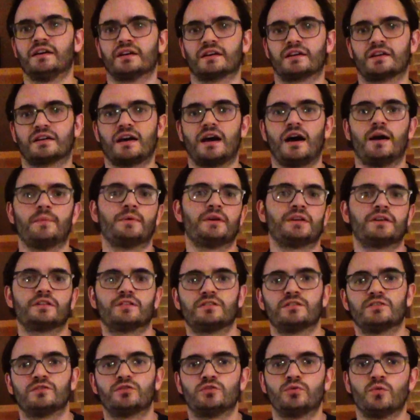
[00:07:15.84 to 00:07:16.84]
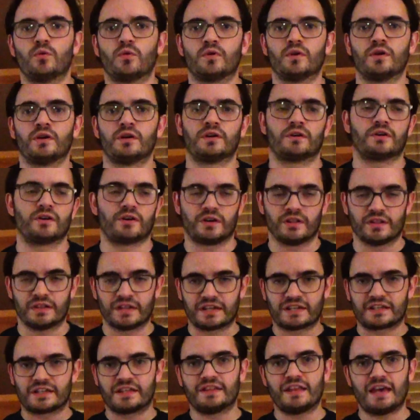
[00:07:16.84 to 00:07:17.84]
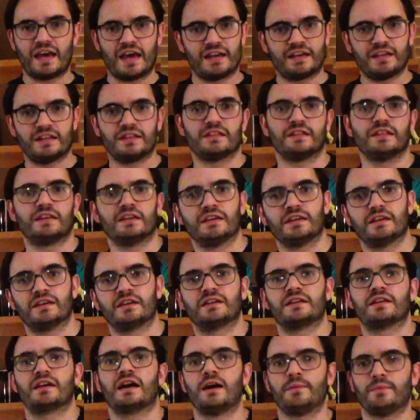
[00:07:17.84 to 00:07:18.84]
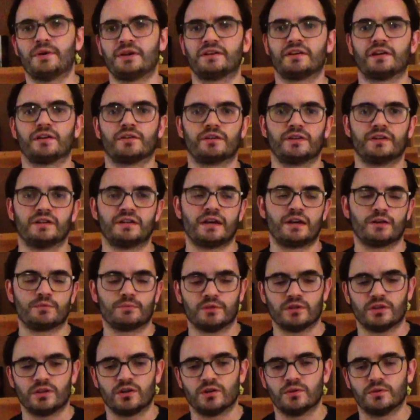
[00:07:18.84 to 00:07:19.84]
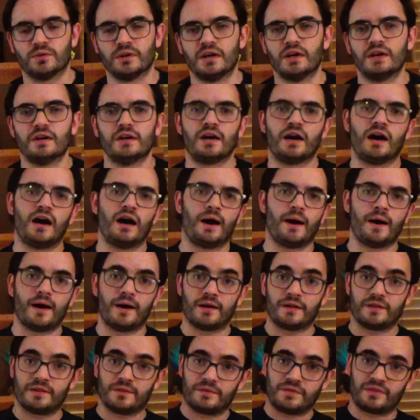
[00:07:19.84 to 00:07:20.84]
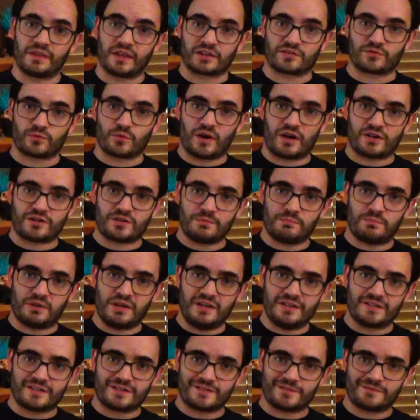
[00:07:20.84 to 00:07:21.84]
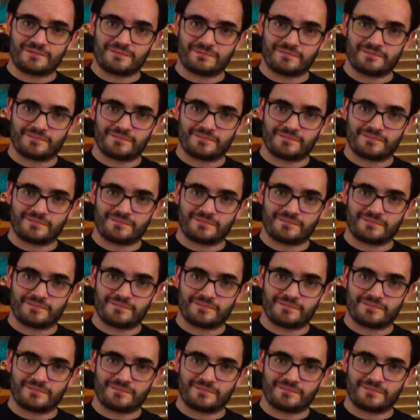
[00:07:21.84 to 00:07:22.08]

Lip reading: comment to, or a link to that in the comment area down below. Thanks for watching. Peace.